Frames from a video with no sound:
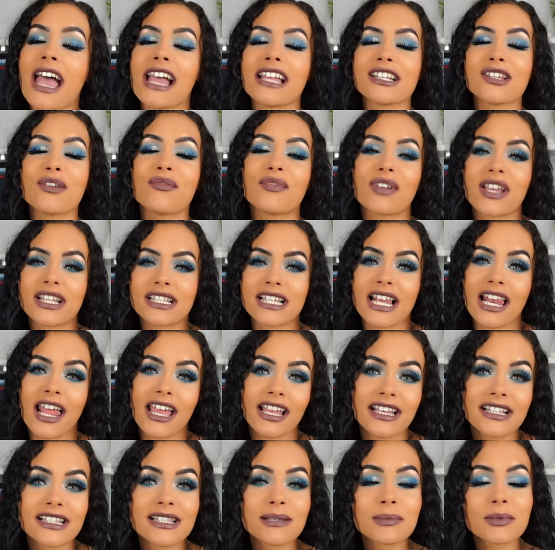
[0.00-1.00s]
And don't forget to
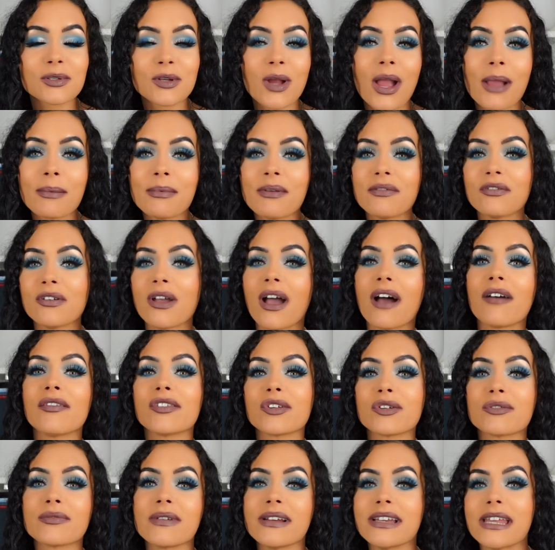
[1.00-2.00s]
like and subscribe if you
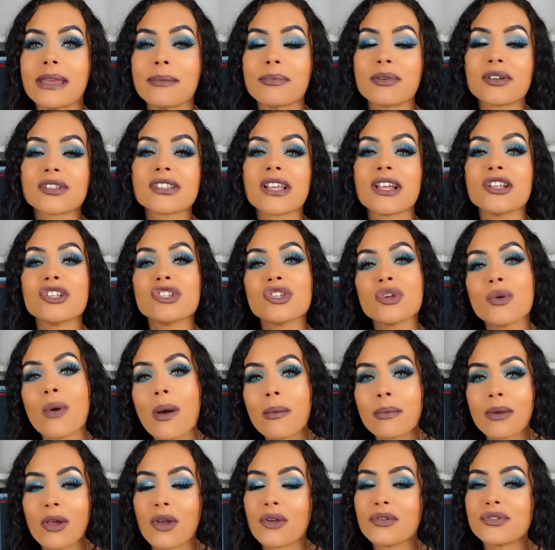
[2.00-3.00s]
haven't already, because I do
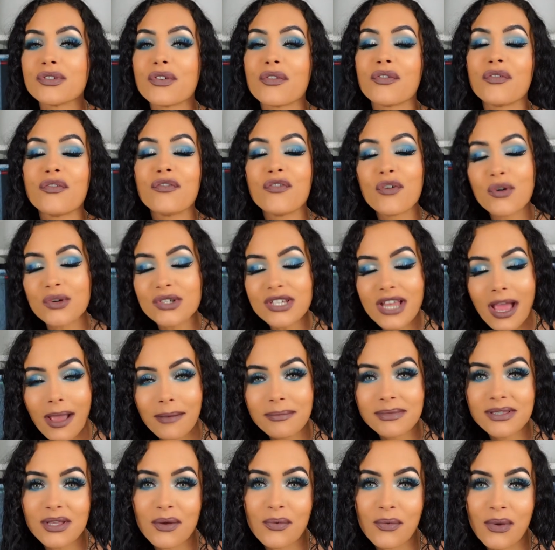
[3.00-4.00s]
upload 4
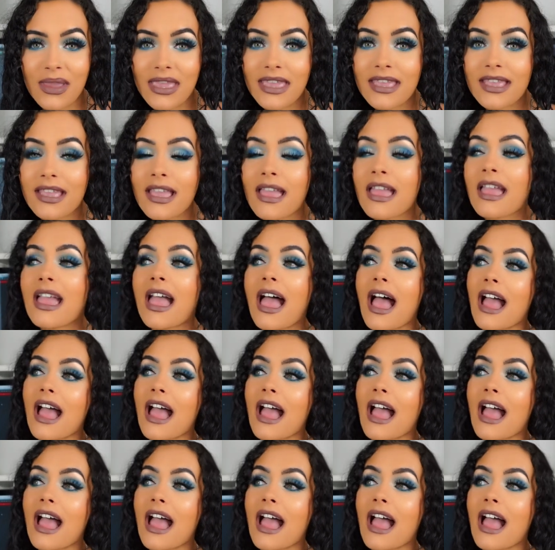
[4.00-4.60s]
times a week.